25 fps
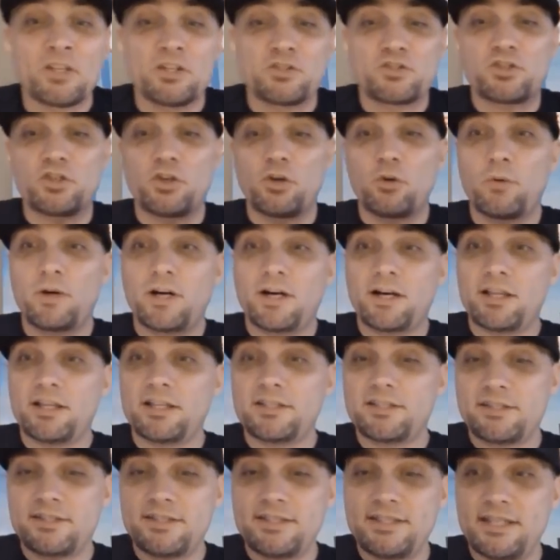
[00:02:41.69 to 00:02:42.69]
So uh,
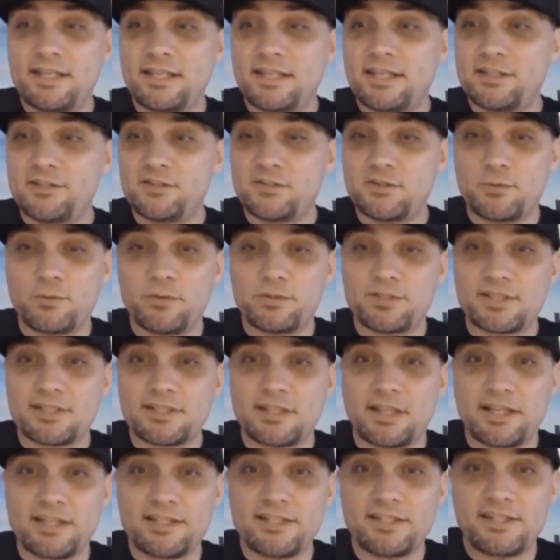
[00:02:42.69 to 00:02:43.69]
let's dig into a
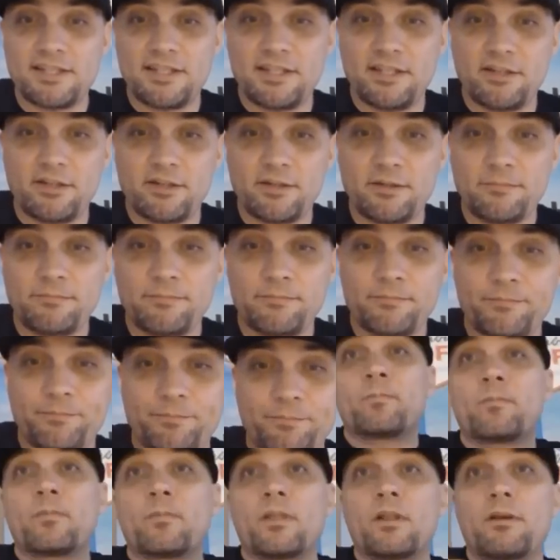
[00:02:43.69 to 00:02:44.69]
slice here.
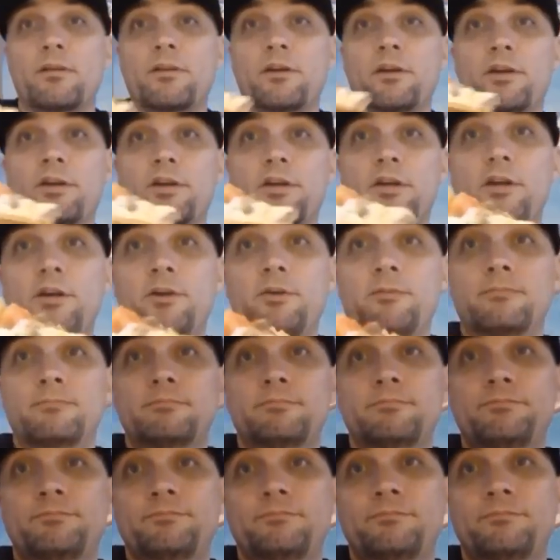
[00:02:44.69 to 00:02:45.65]
There you go.